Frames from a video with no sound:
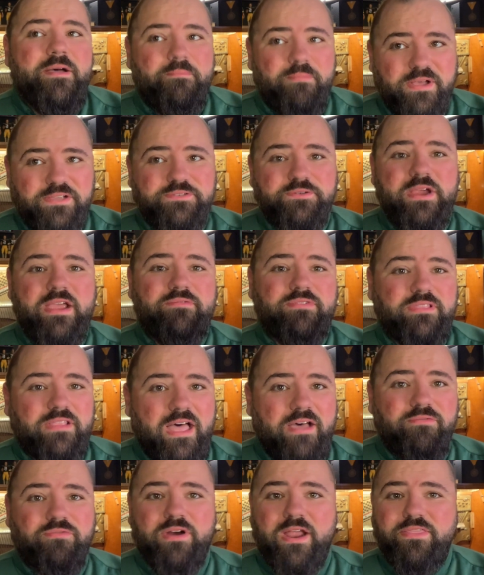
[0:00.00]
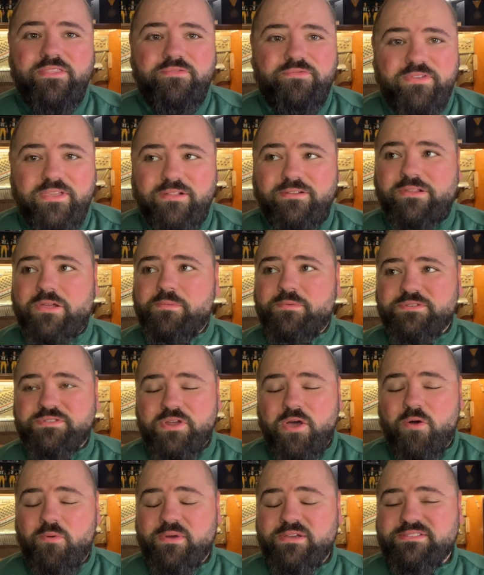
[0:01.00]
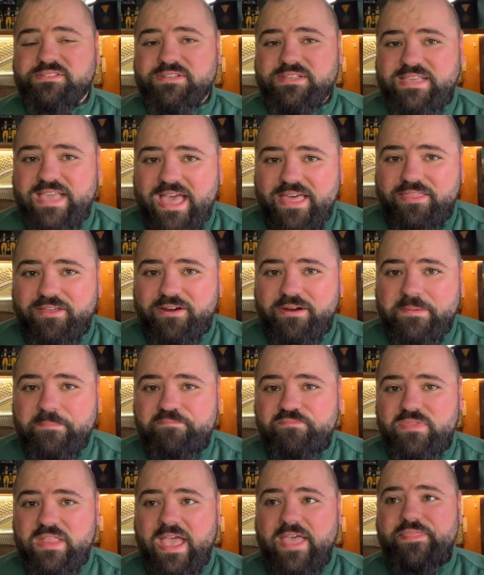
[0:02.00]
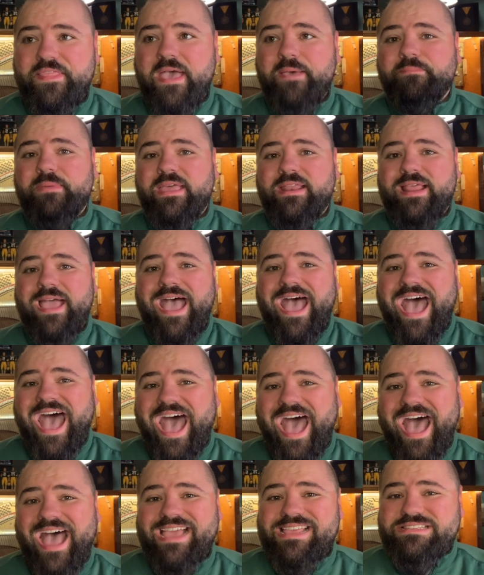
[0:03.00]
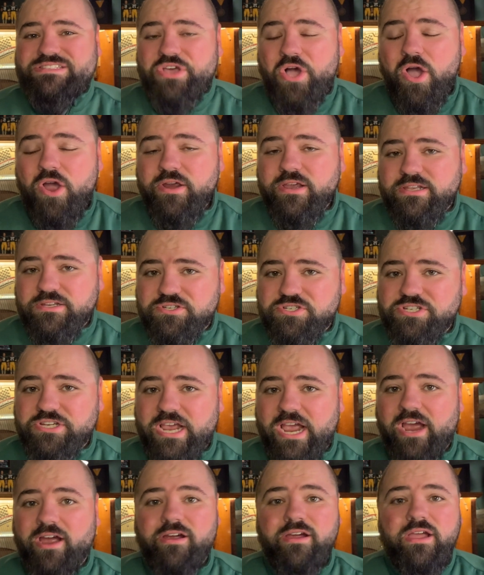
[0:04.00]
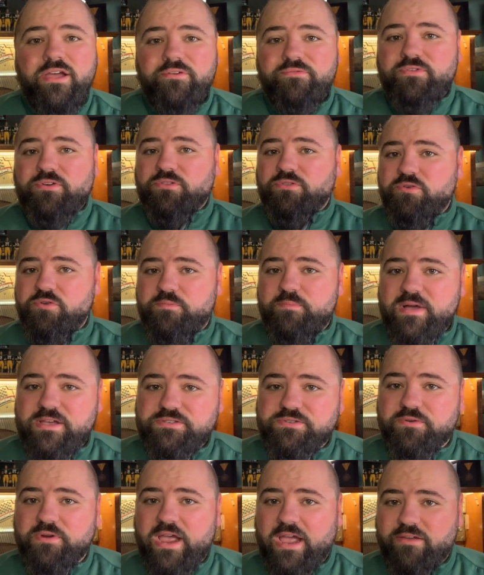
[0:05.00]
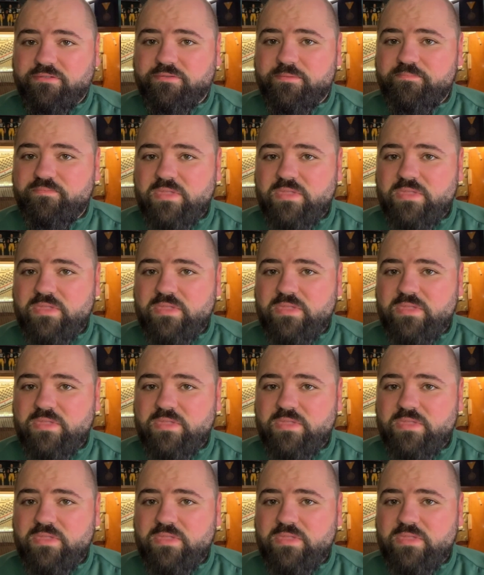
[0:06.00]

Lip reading: Musgrave and Love were on the field almost always together, and that meant high target share for Luke Musgrave.